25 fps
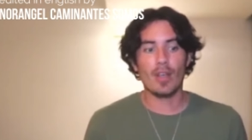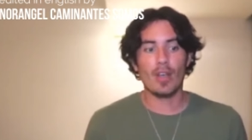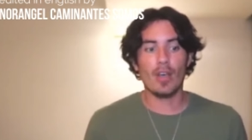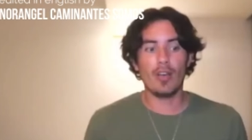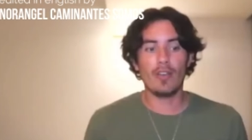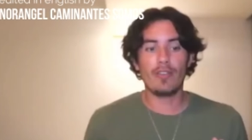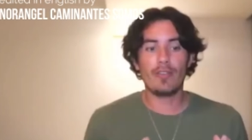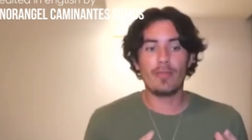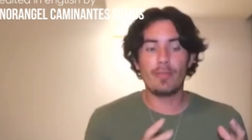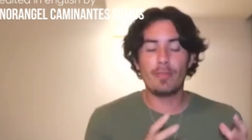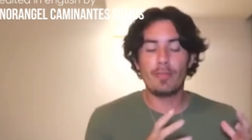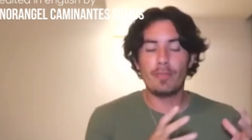
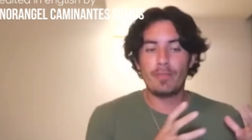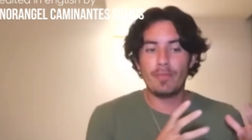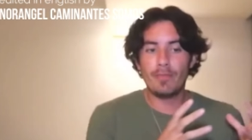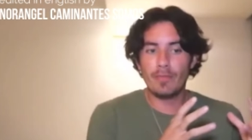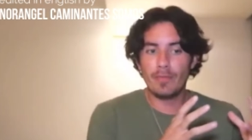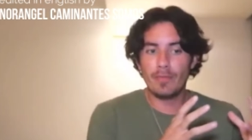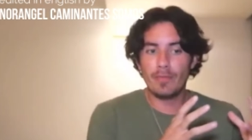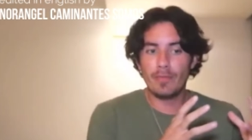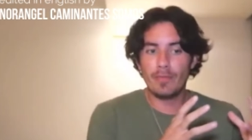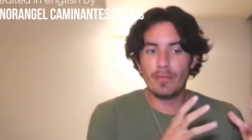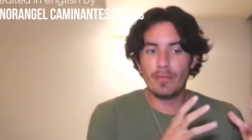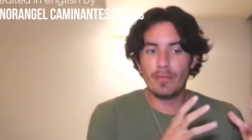of
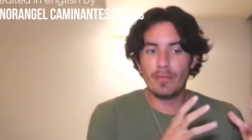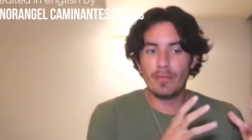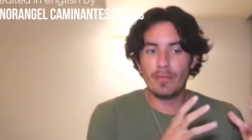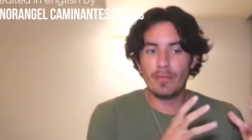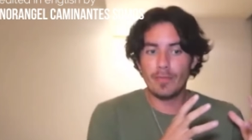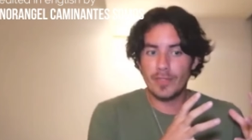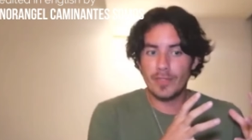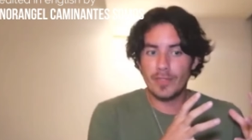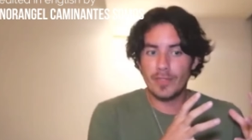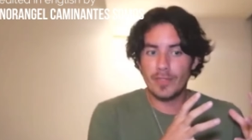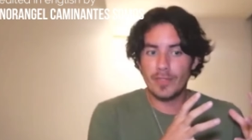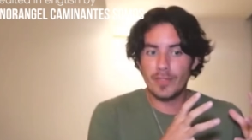
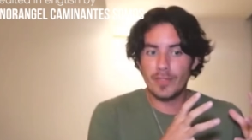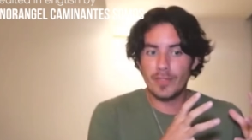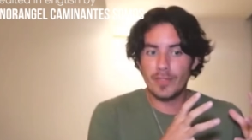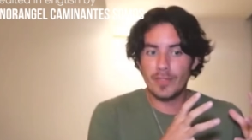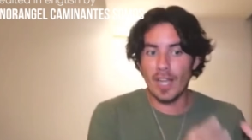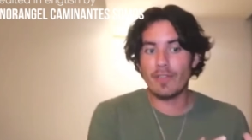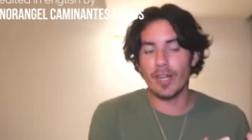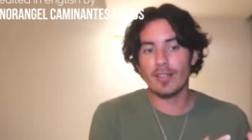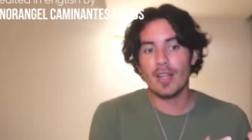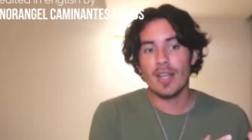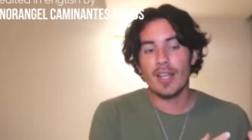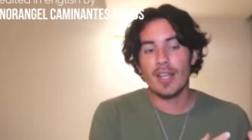suffering
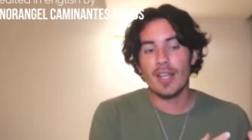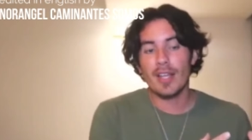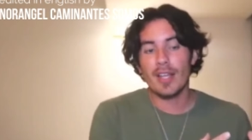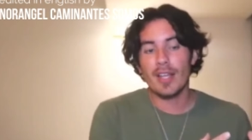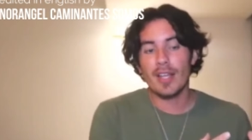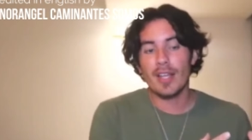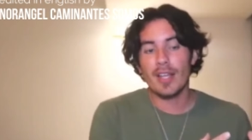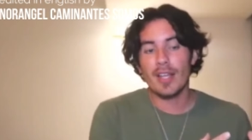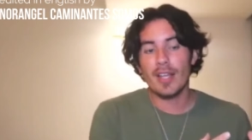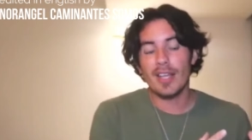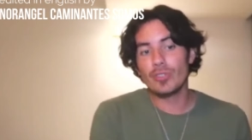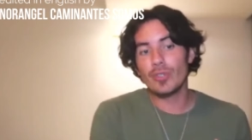
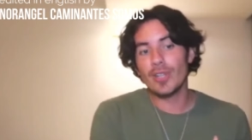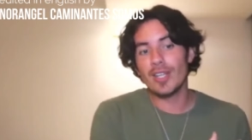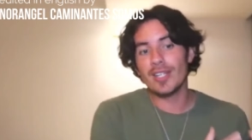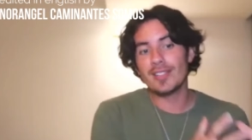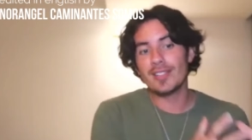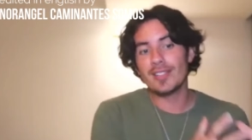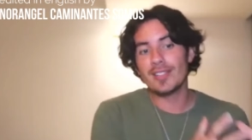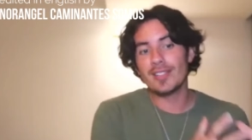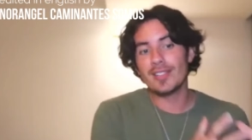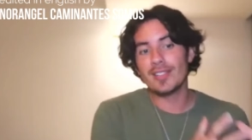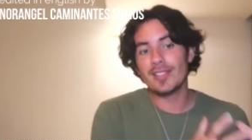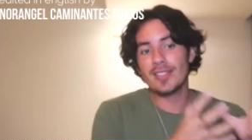into a
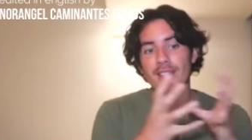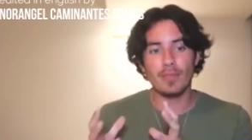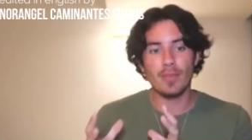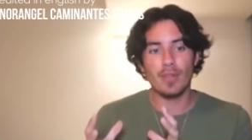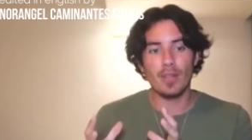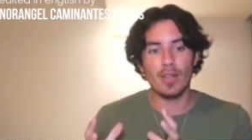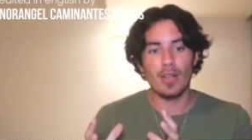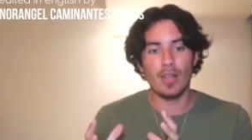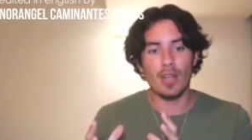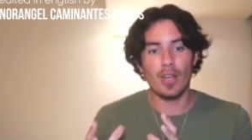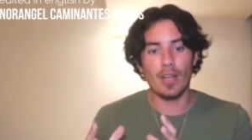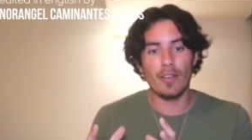
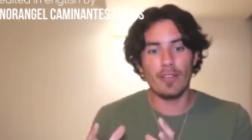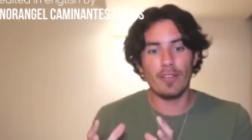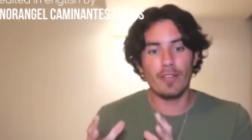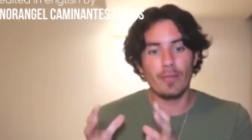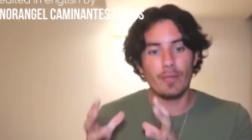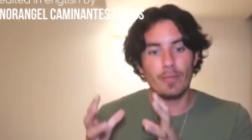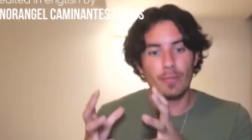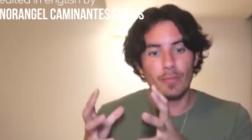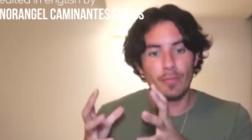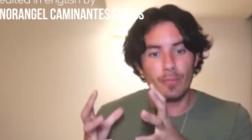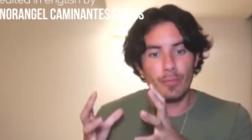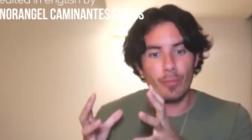system
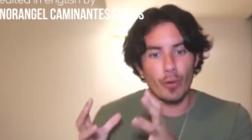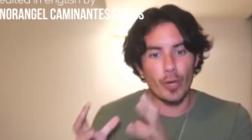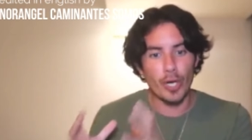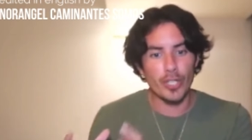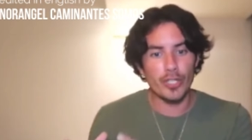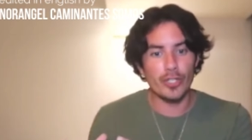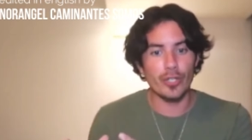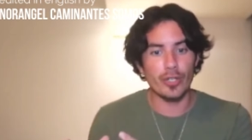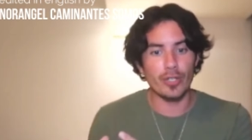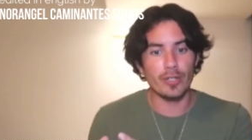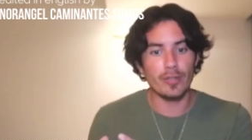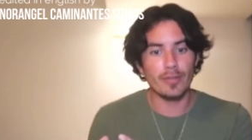of
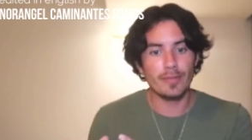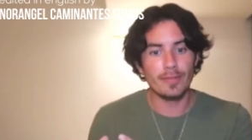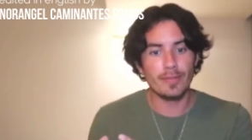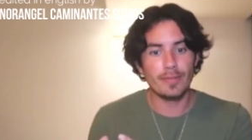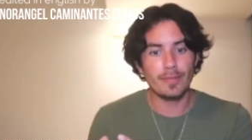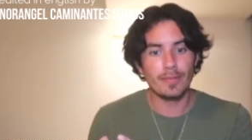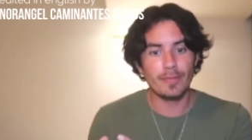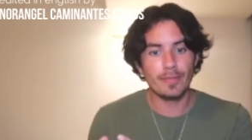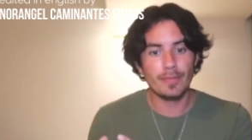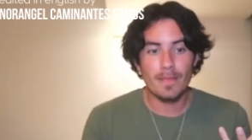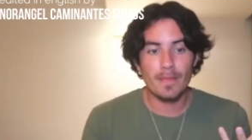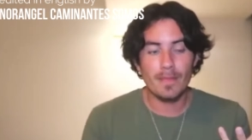pressure.
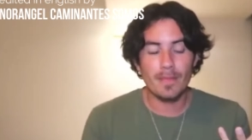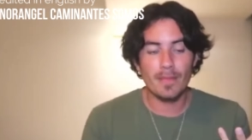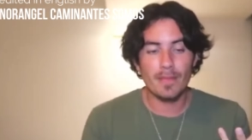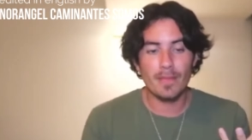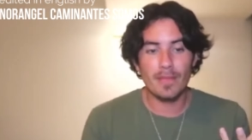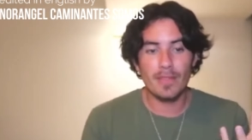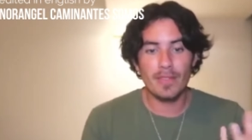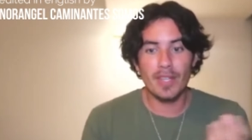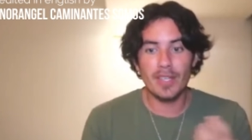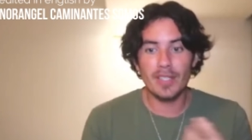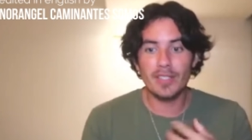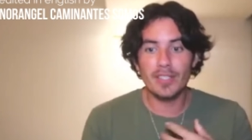
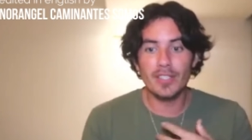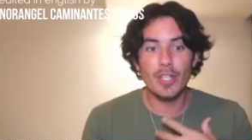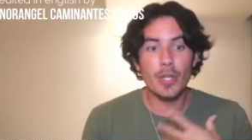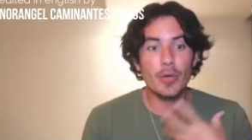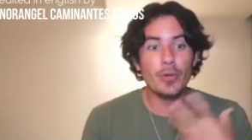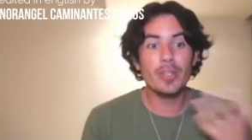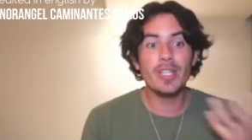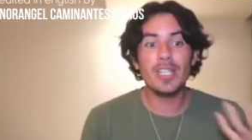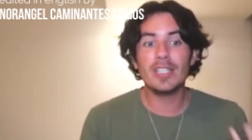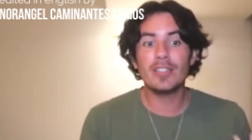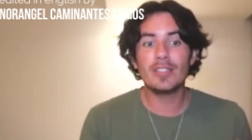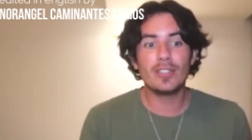There's
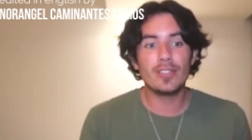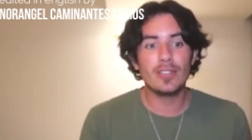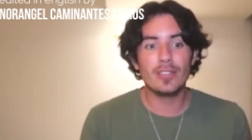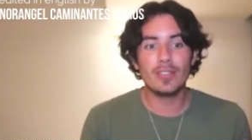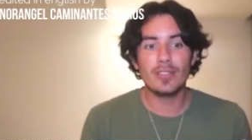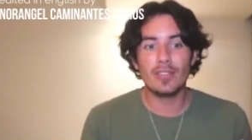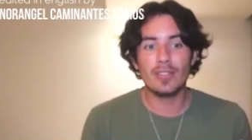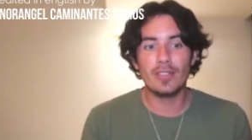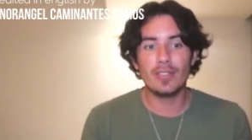no need